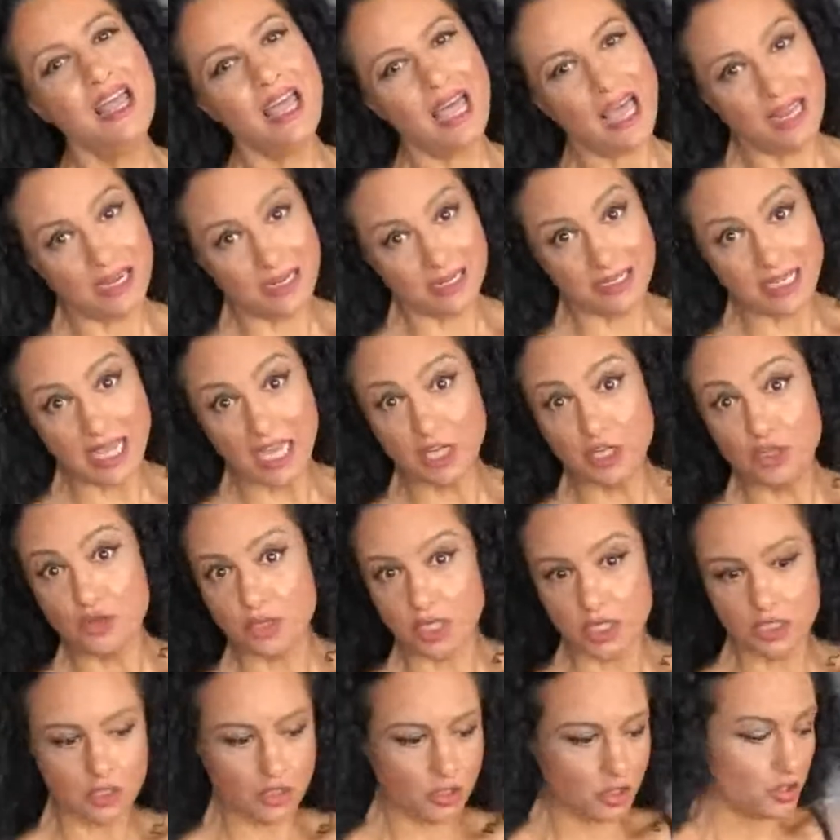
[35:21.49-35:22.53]
And again, you
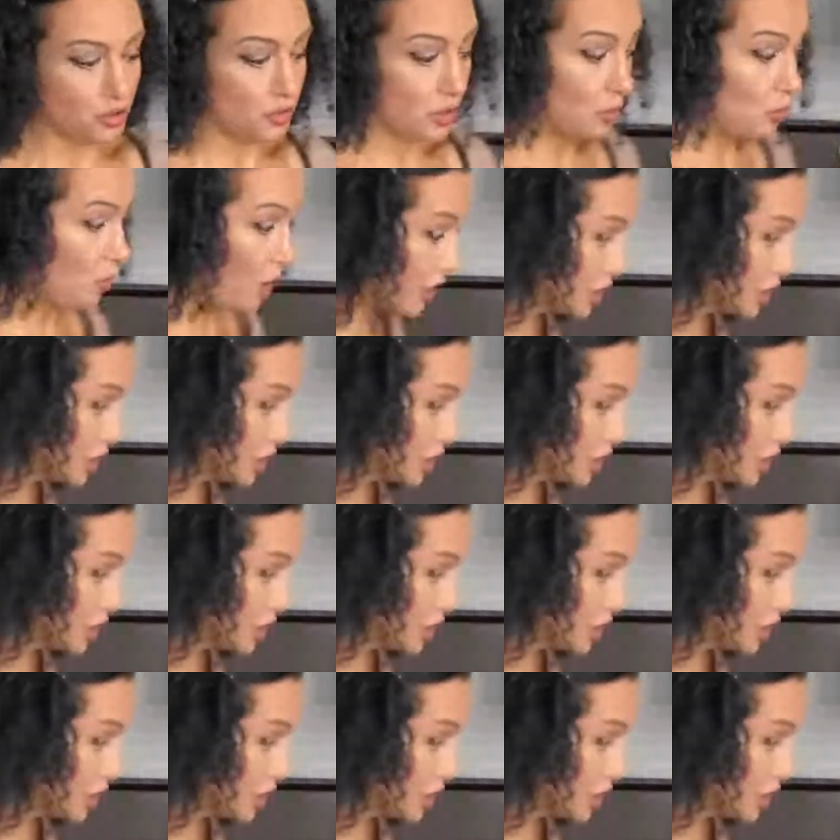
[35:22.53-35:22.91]
can